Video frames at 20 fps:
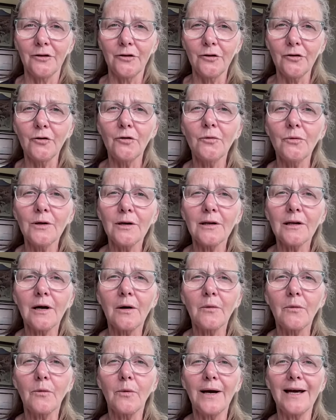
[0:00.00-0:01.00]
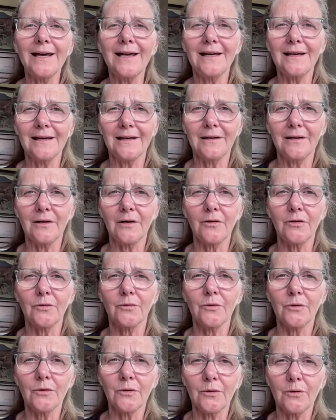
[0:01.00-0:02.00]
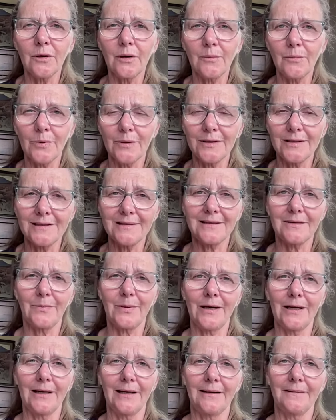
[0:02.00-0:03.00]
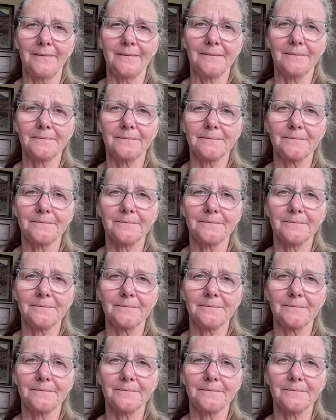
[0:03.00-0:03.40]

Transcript: You will awaken through participating.